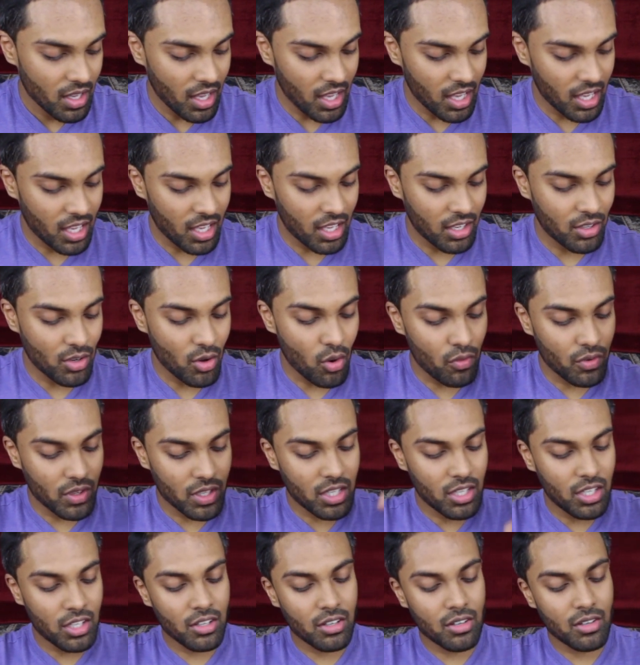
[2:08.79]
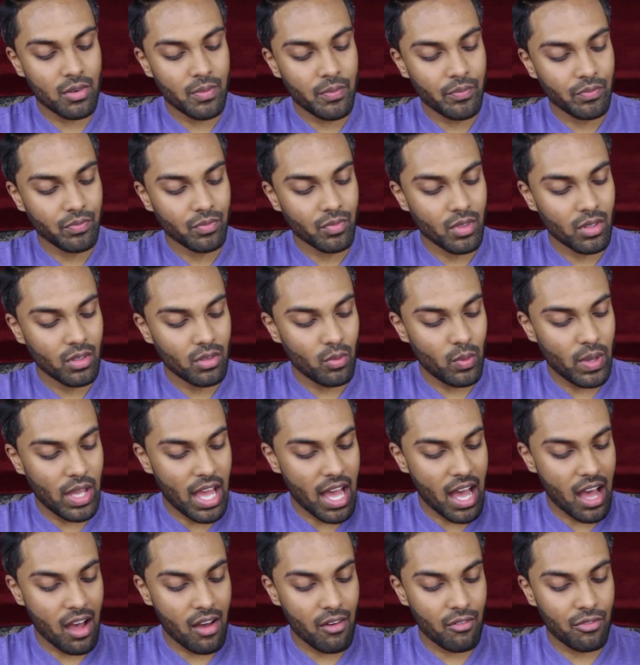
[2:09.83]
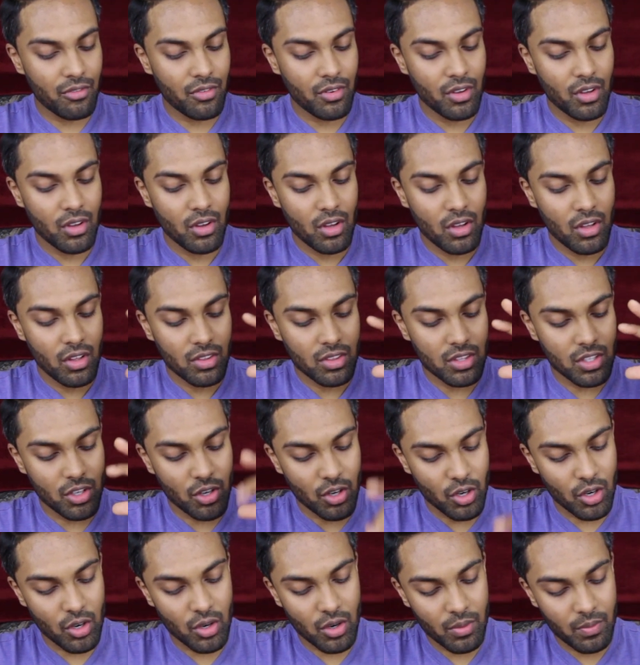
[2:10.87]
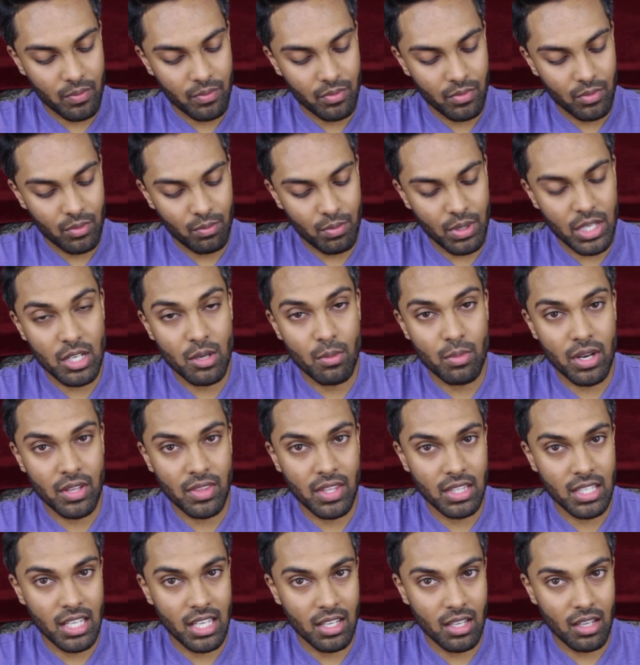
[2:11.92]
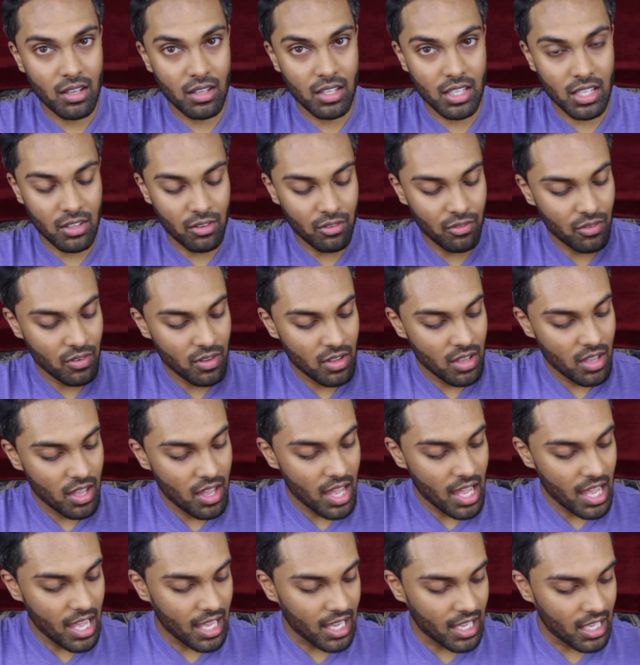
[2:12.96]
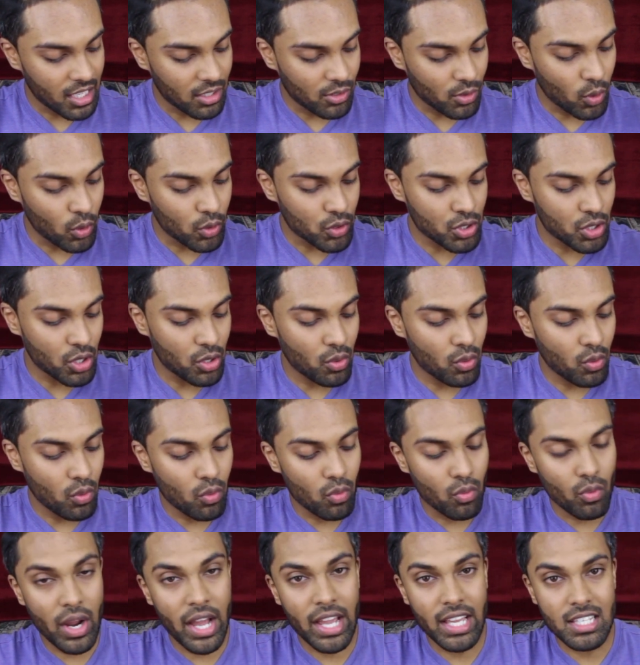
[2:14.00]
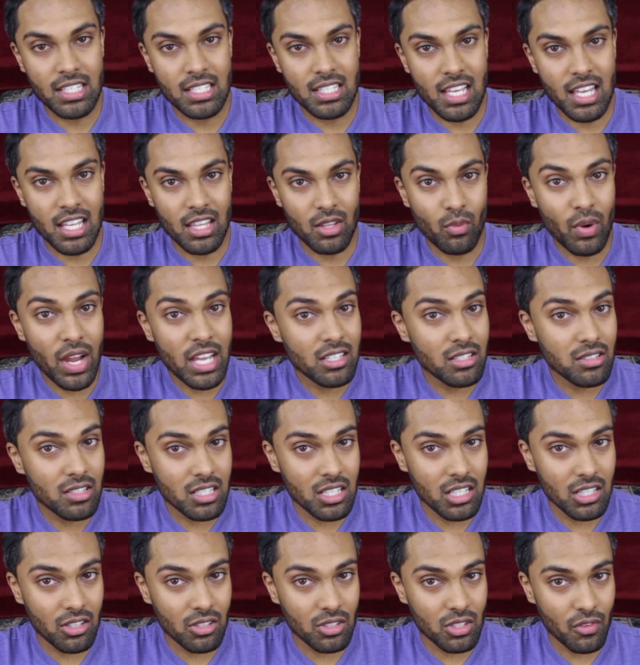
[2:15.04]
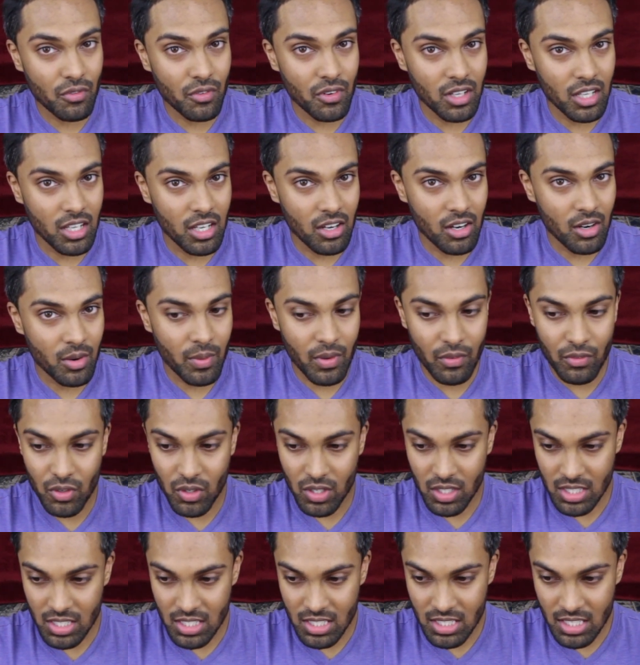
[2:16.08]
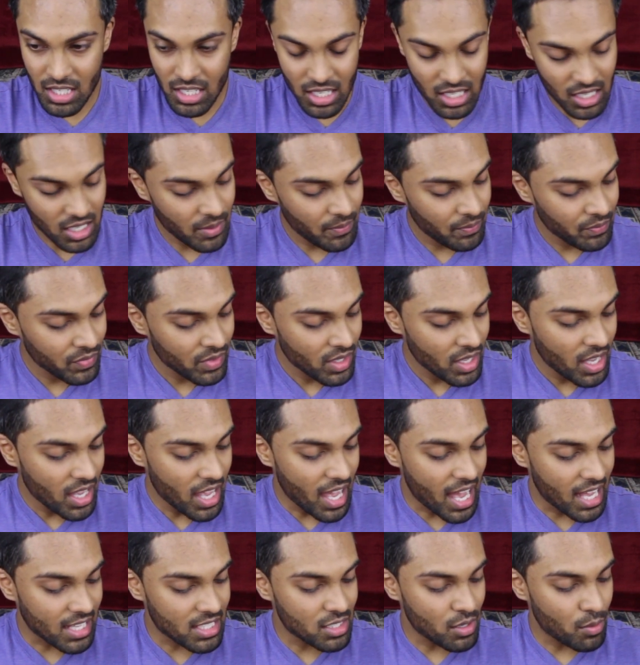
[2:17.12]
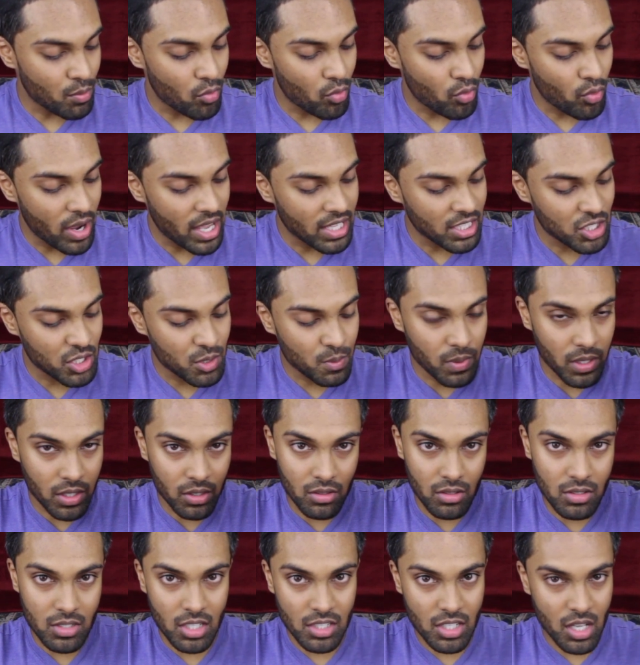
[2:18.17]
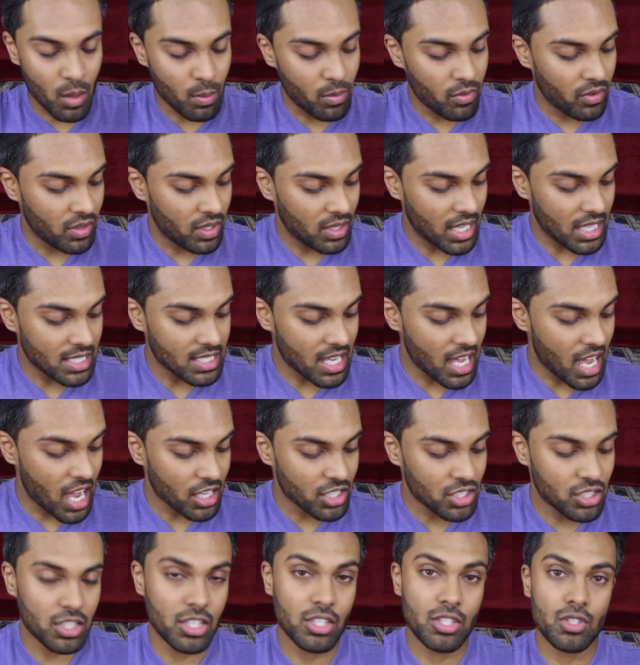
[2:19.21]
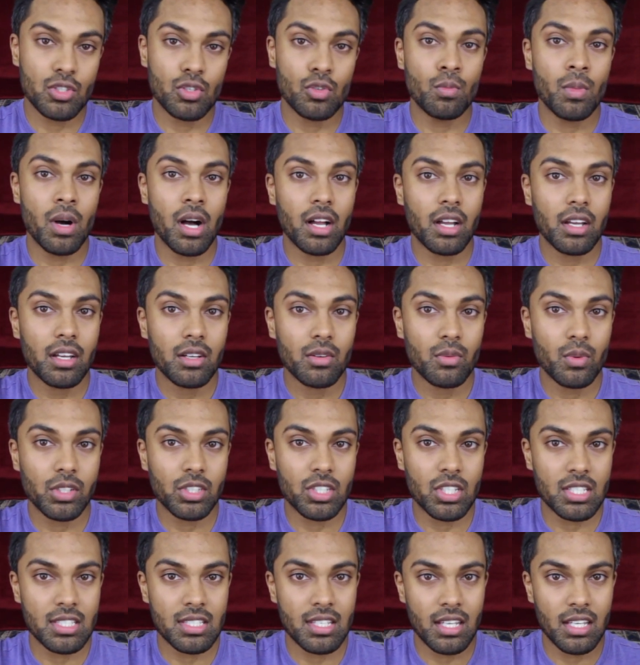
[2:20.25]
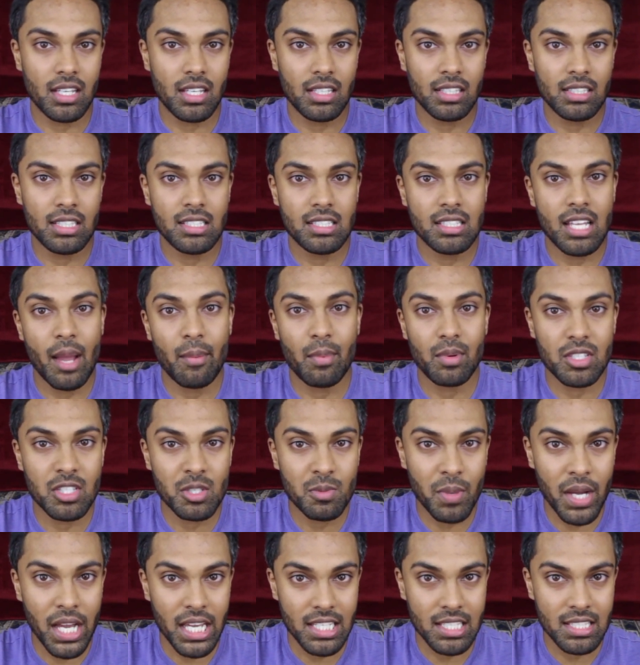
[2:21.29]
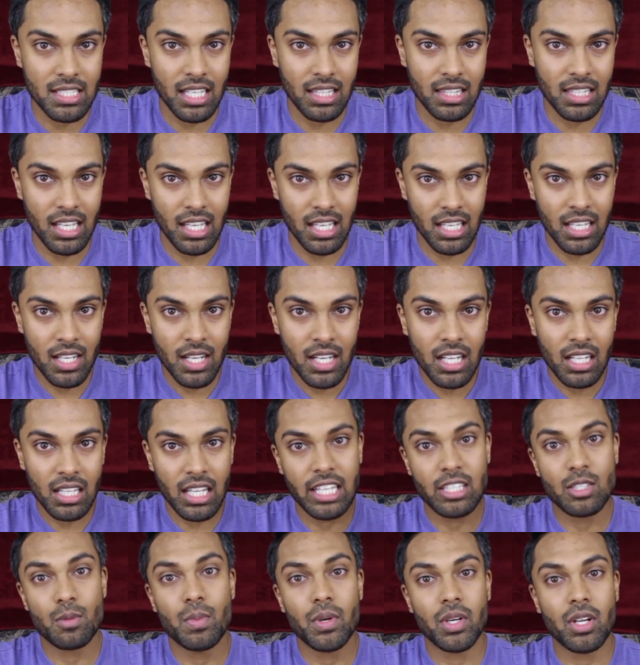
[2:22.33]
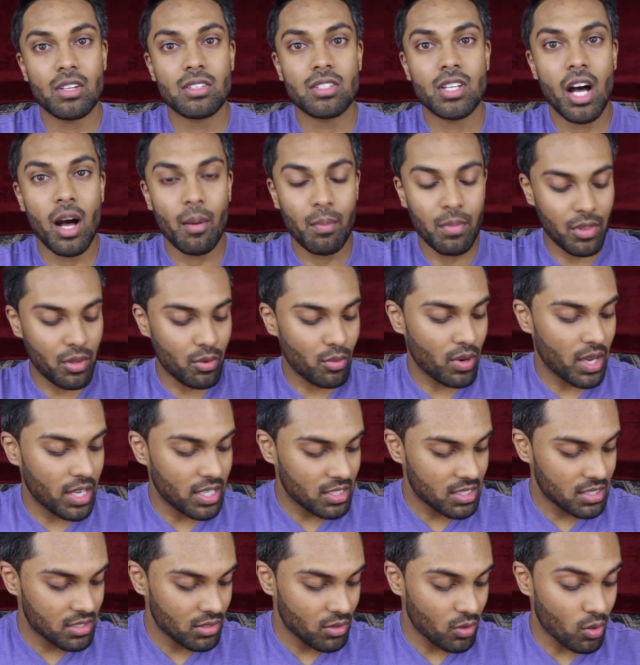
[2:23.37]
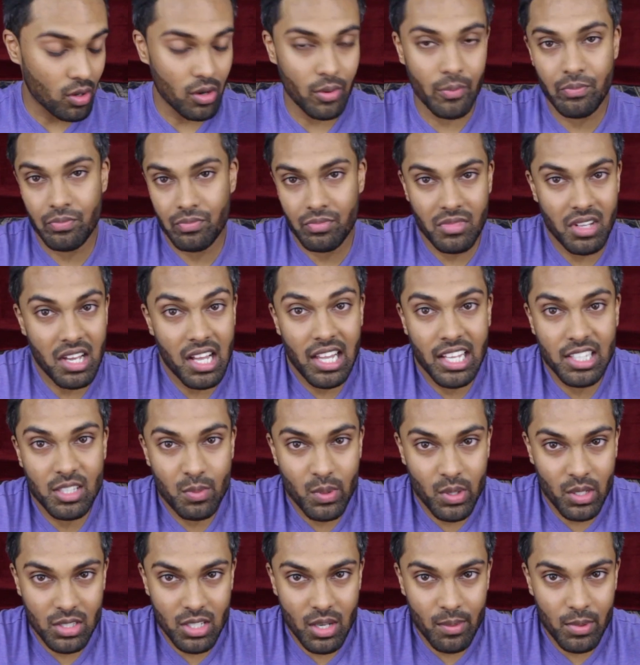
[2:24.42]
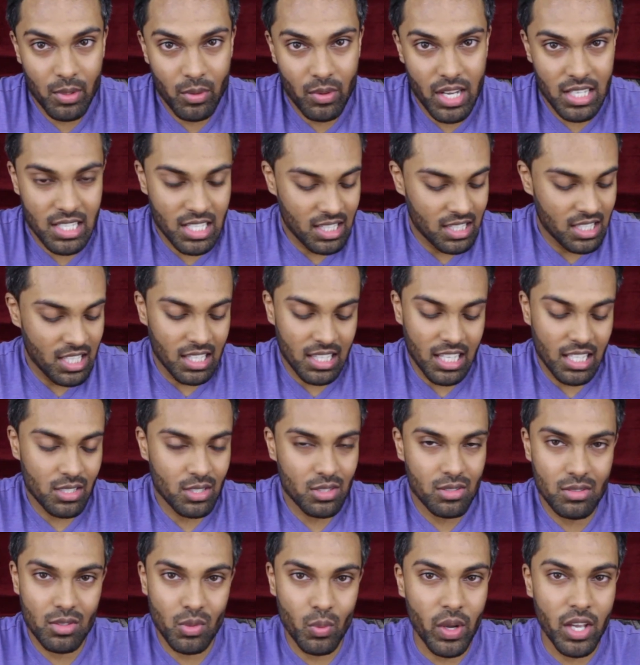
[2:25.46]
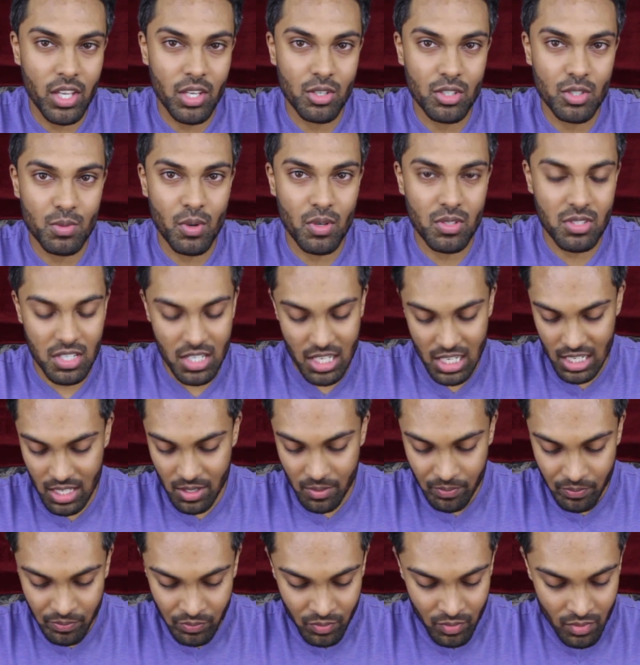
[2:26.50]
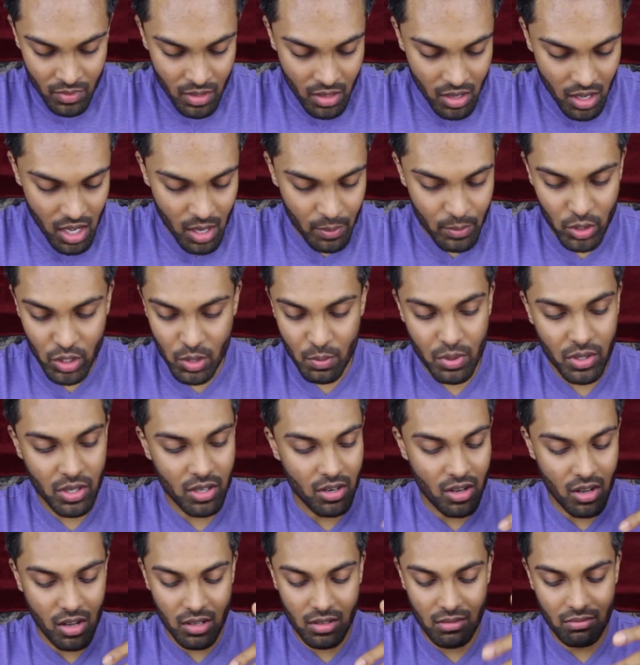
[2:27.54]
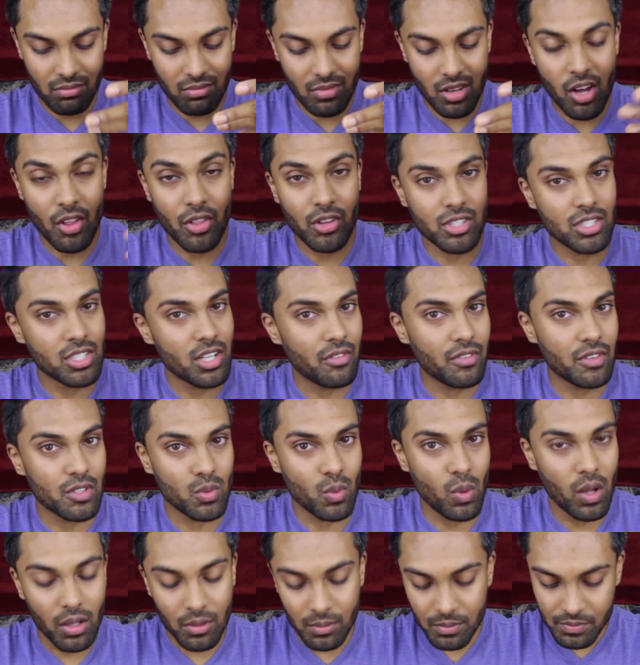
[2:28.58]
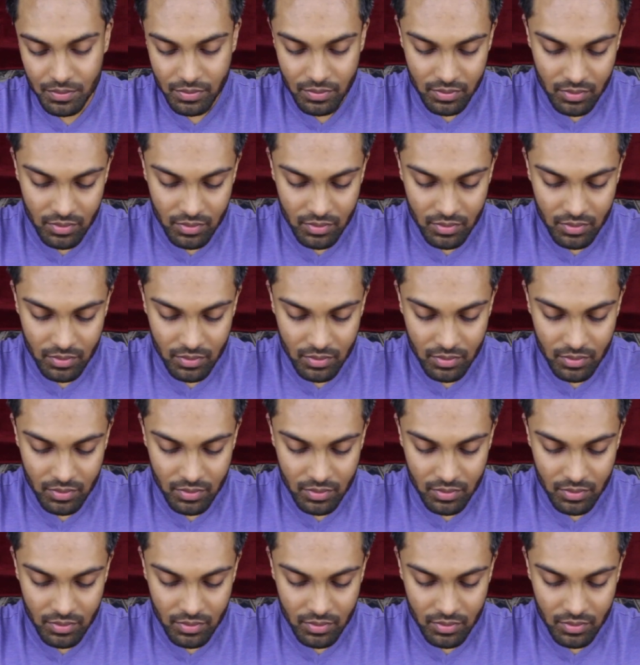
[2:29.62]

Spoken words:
And over here we have your pita bread that they give, and also rice. And the rice looks a little different here, if you can see. It has some red sprinkles on top of it, and that's actually sumac, which is a type of spice that they like to put on top of the rice, or I like to put on top of the rice. I think that's the way you're supposed to eat it. You can put it on other stuff as well.